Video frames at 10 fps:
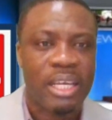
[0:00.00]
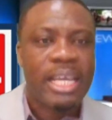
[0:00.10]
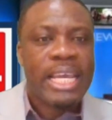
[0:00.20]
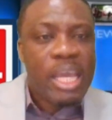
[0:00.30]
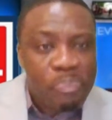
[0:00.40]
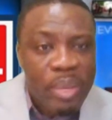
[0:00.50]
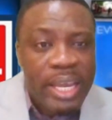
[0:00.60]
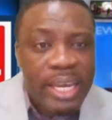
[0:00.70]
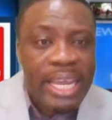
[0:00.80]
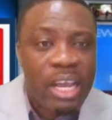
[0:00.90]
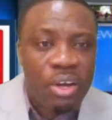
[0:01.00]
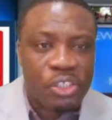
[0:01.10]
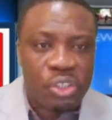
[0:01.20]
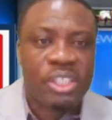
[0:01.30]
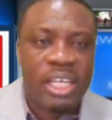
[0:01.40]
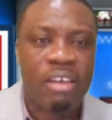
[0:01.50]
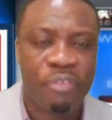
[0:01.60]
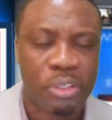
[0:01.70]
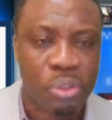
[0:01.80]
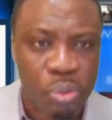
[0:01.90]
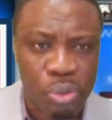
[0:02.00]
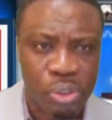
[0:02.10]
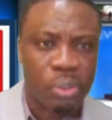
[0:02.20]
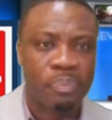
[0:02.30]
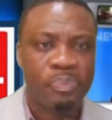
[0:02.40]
He made a conscious effort to do so.